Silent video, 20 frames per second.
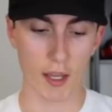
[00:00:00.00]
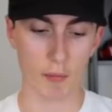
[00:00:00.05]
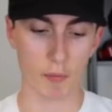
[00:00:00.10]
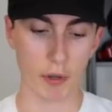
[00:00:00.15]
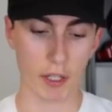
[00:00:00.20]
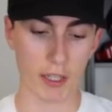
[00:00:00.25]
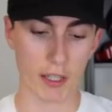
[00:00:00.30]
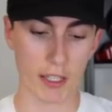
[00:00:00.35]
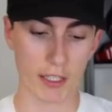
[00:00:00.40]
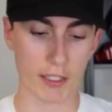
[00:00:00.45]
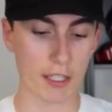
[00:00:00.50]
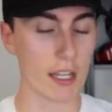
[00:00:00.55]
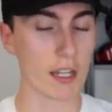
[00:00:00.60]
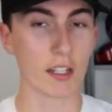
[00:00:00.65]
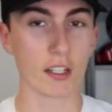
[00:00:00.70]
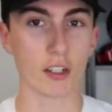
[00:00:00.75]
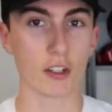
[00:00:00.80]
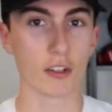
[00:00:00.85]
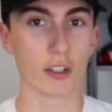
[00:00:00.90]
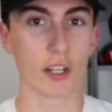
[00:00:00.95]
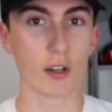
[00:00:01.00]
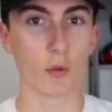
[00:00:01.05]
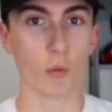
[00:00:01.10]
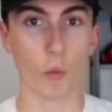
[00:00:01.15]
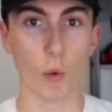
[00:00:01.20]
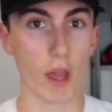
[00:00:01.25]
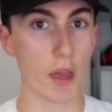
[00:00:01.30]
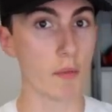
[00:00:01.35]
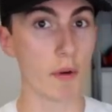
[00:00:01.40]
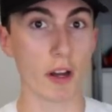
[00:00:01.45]
But the tint turned out
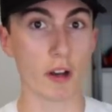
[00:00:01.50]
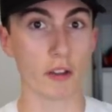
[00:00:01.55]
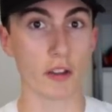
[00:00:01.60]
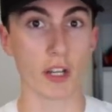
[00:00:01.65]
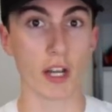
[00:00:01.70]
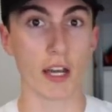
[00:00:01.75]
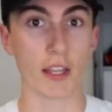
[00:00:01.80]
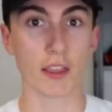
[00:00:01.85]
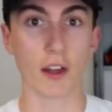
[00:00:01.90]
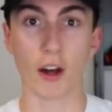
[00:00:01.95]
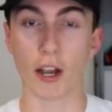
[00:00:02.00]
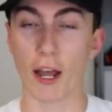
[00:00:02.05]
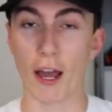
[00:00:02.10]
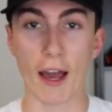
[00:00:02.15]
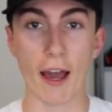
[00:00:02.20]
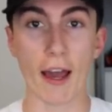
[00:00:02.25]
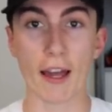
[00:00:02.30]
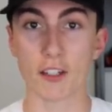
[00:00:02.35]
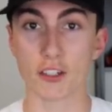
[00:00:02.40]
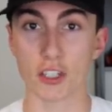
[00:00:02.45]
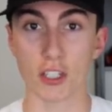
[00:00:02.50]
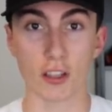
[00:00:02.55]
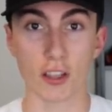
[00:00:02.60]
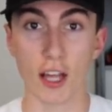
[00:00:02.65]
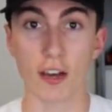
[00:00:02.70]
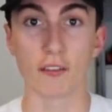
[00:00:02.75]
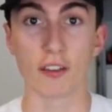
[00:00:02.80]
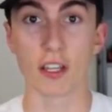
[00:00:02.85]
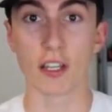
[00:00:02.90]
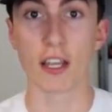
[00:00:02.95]
way better than I thought. I actually
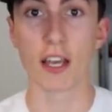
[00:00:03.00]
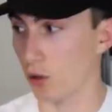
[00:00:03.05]
love it.